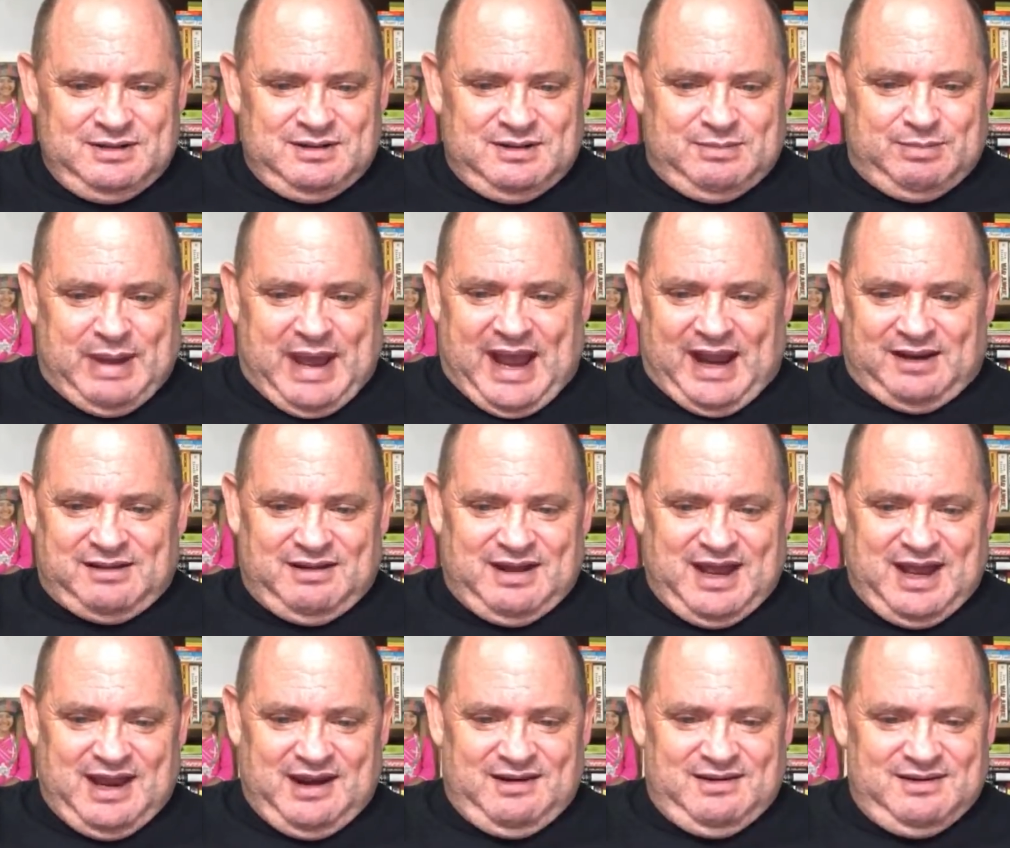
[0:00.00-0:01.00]
back
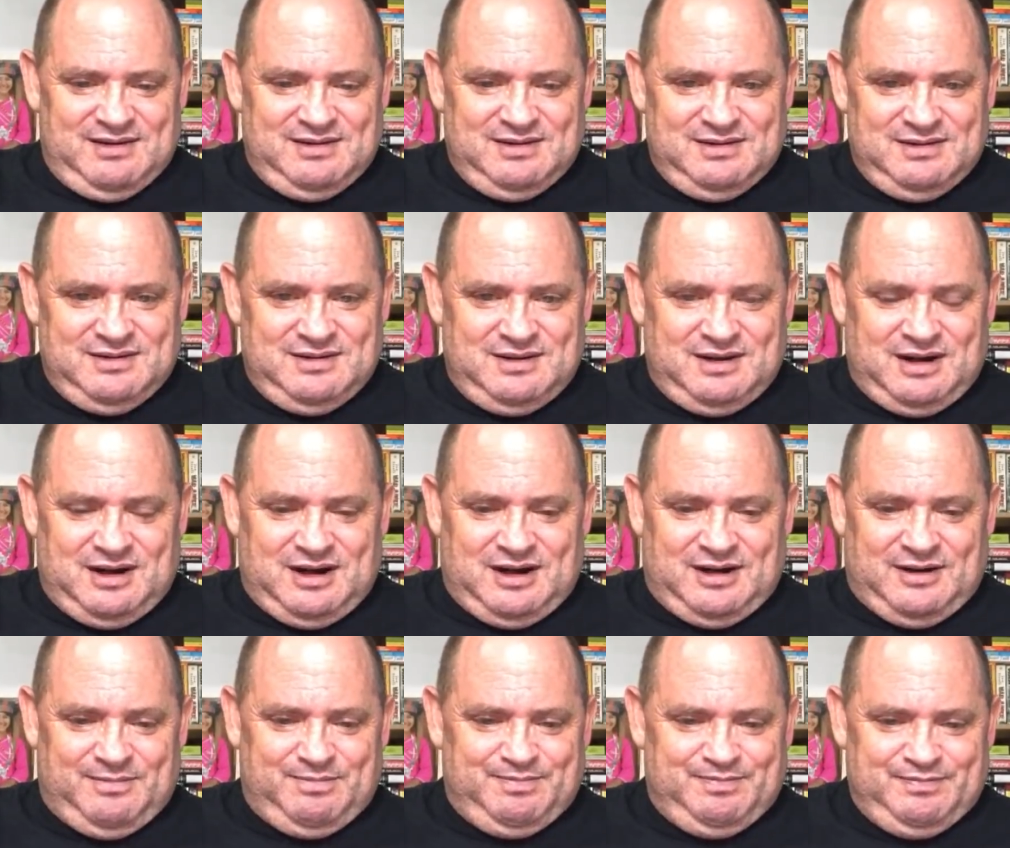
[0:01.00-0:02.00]
then.
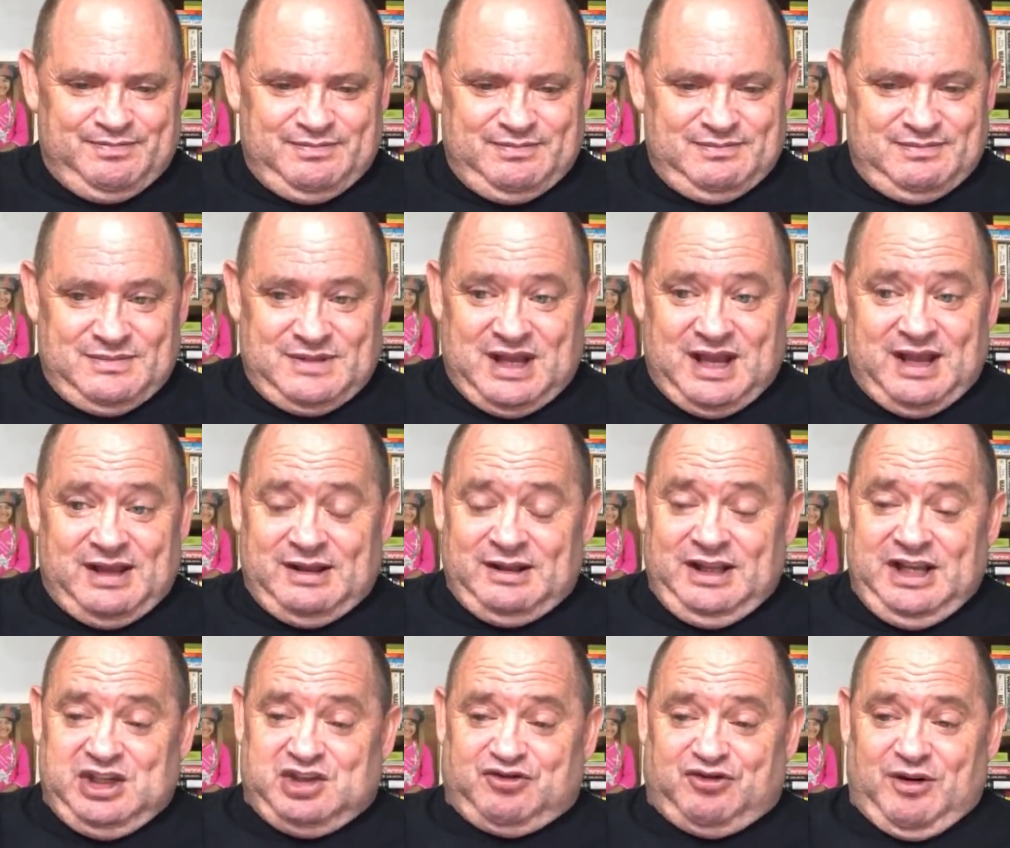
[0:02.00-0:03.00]
At
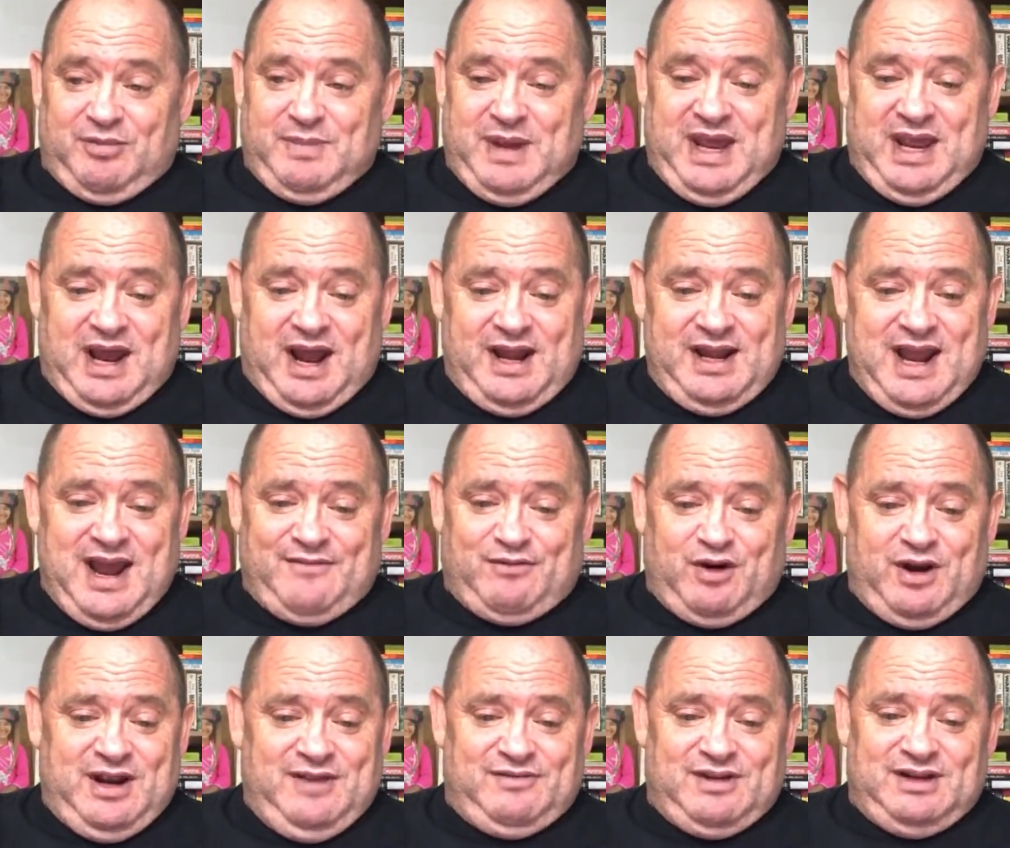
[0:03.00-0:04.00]
least for me, I
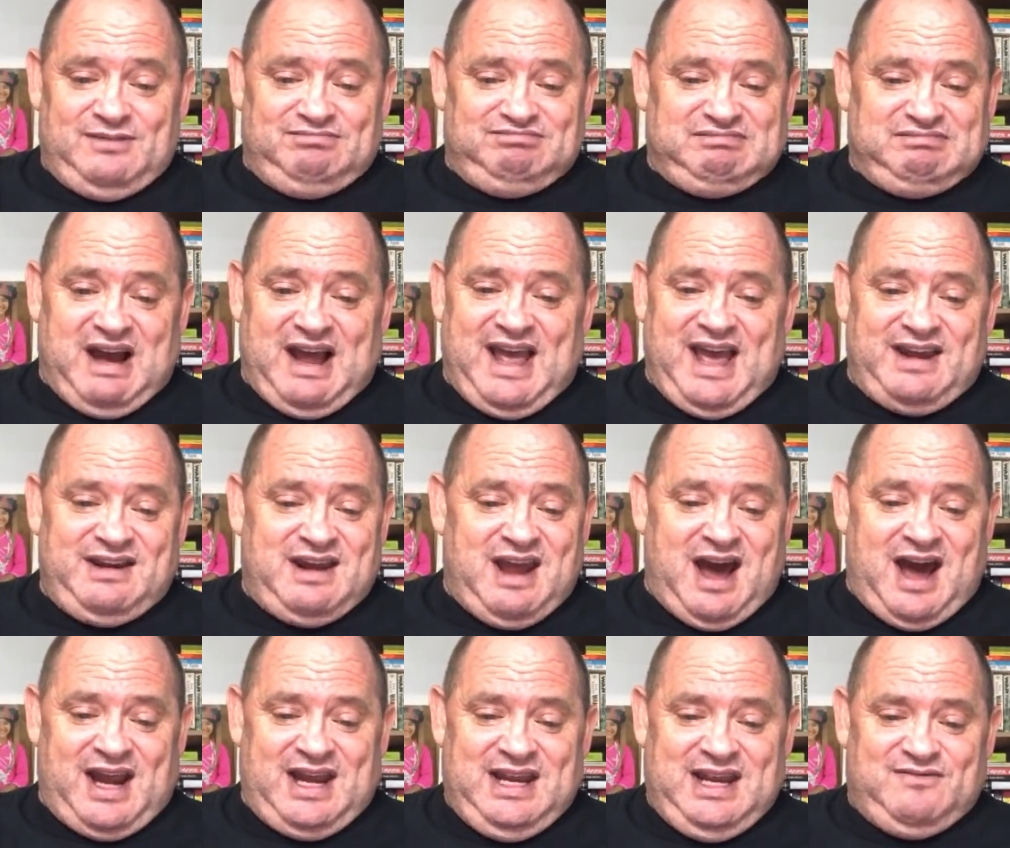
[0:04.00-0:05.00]
had
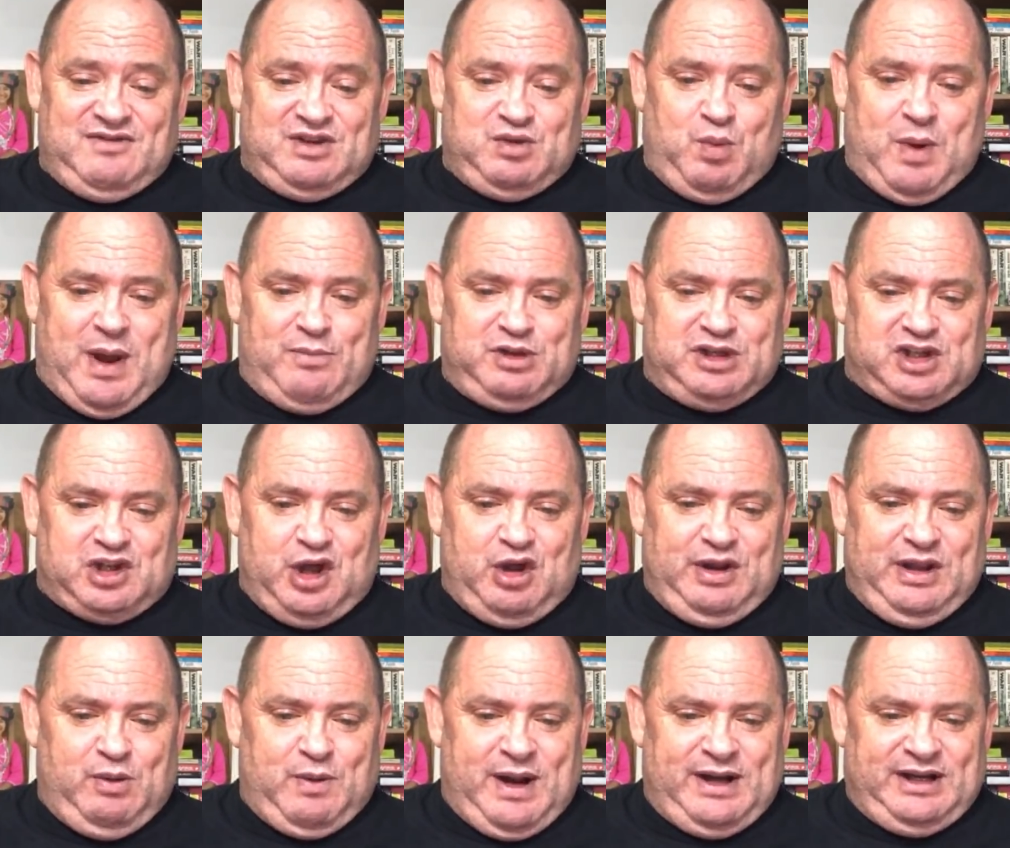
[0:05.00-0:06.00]
not even. When
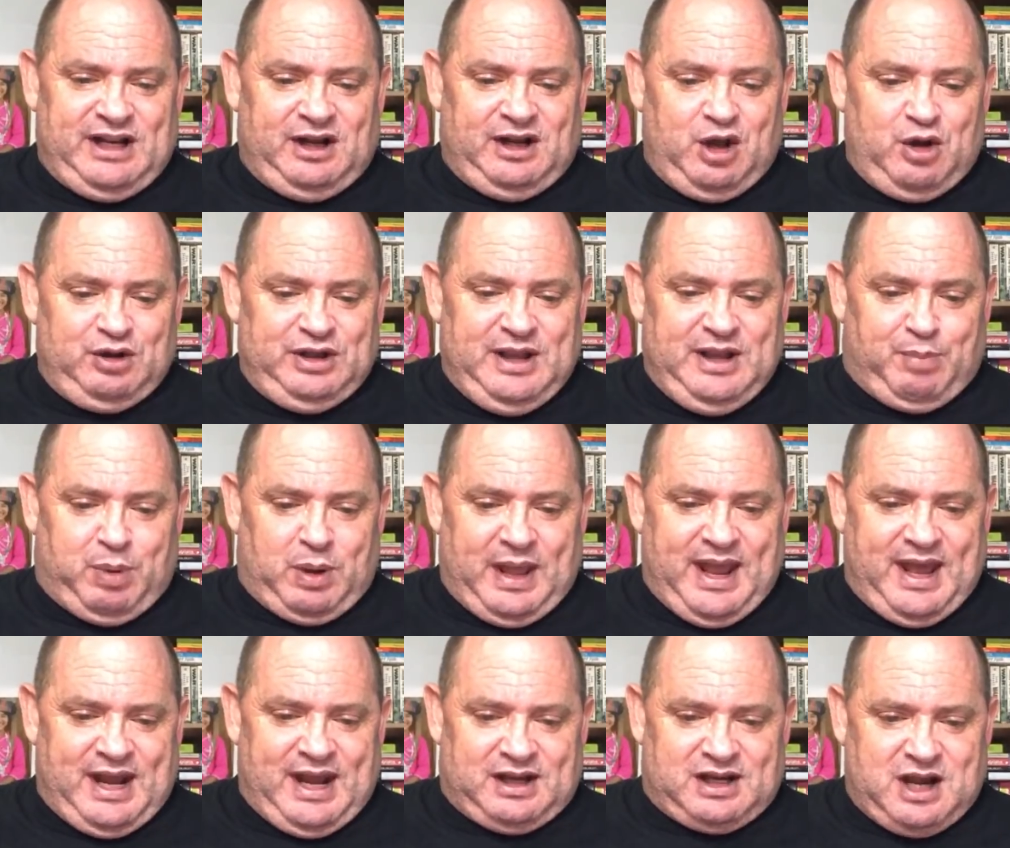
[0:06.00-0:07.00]
did Lonely
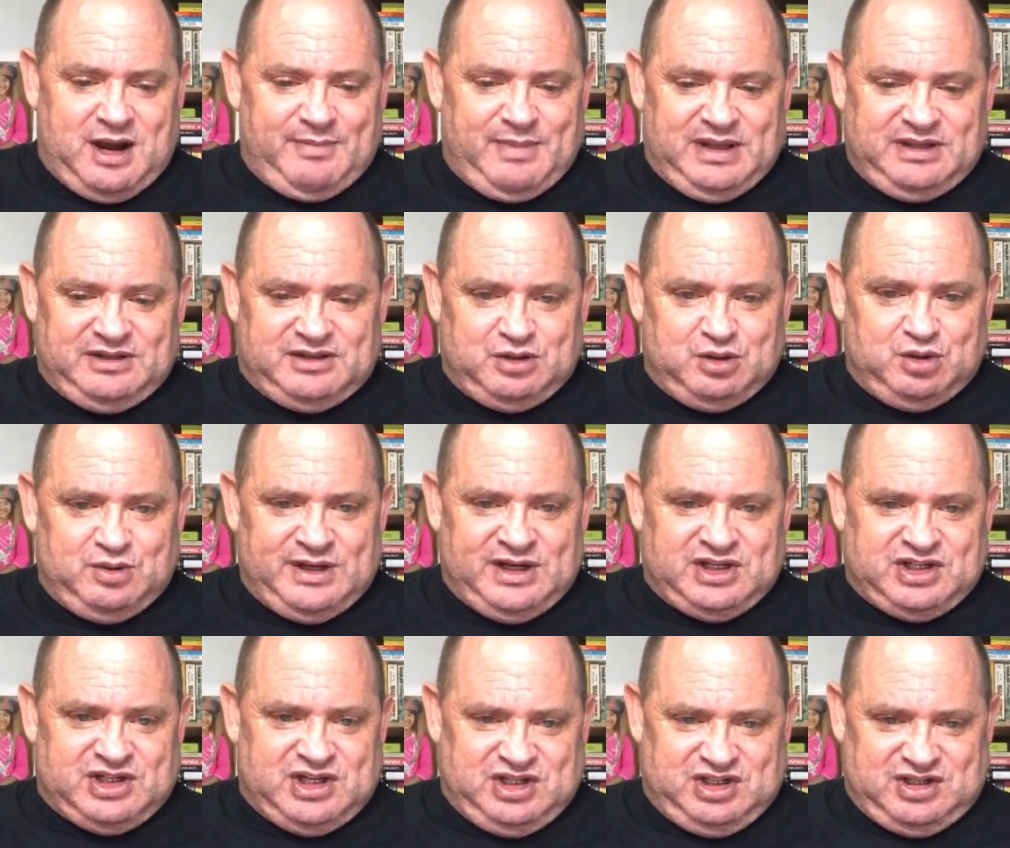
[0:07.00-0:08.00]
Planet come into
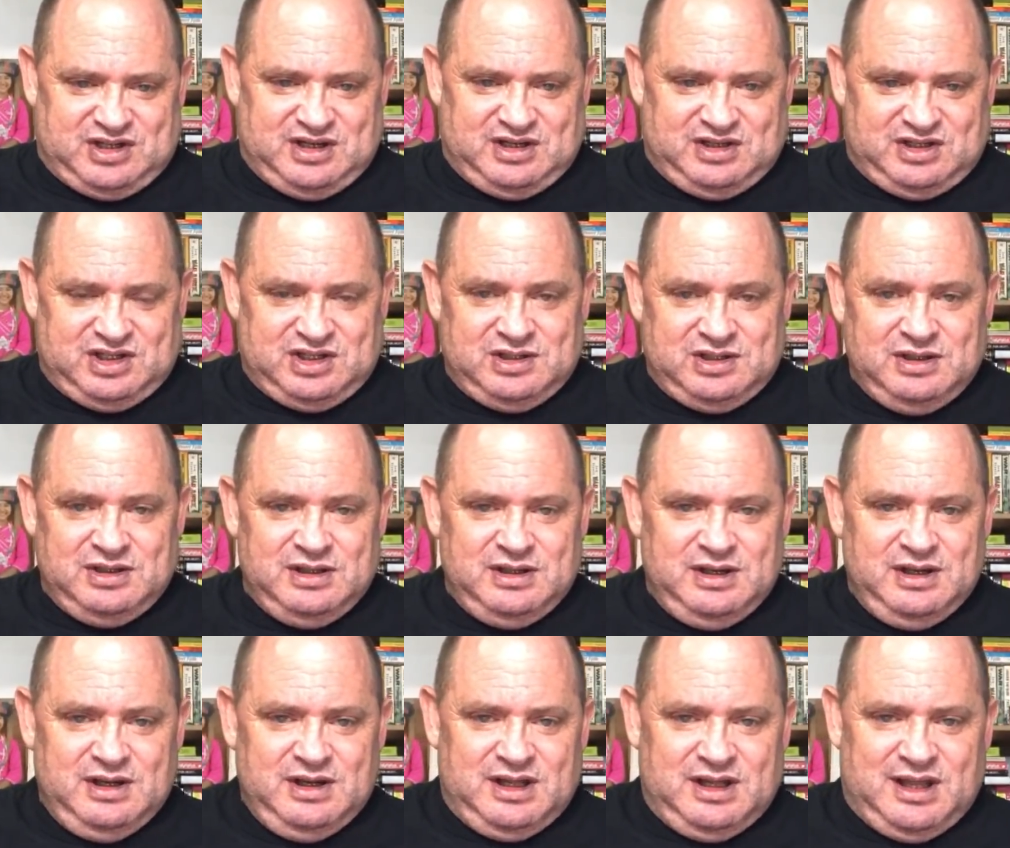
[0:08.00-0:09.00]
existence?
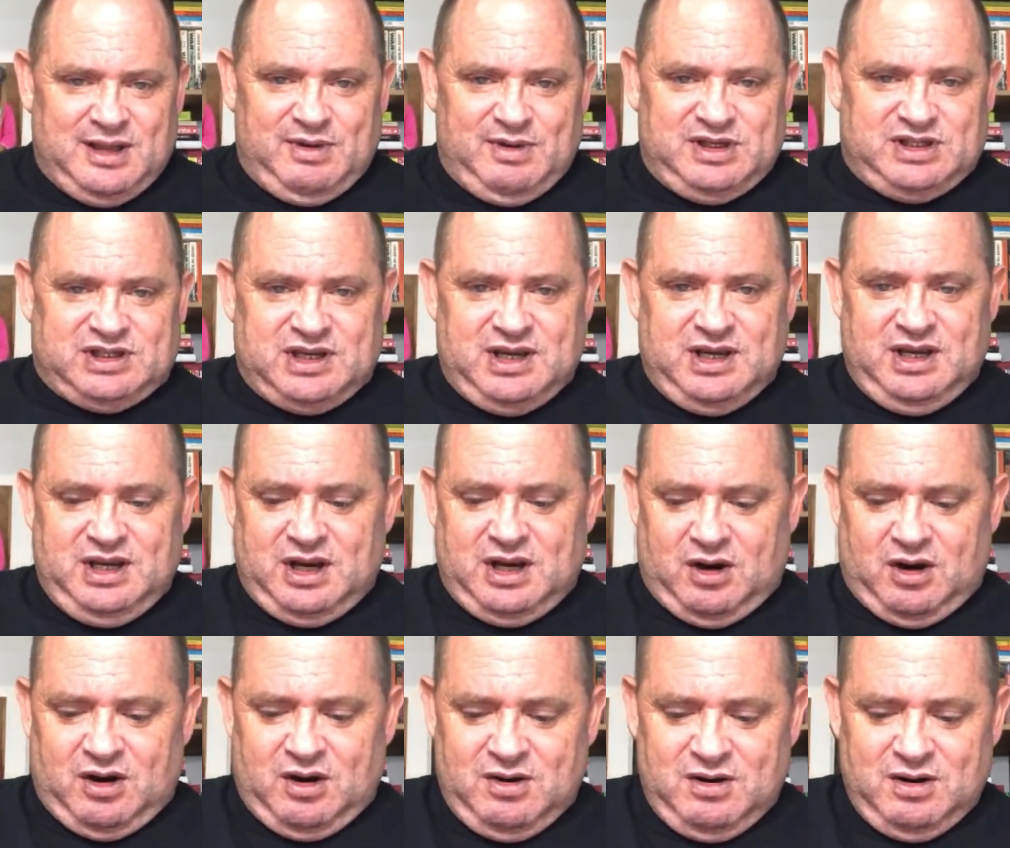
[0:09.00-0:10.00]
Let me see here.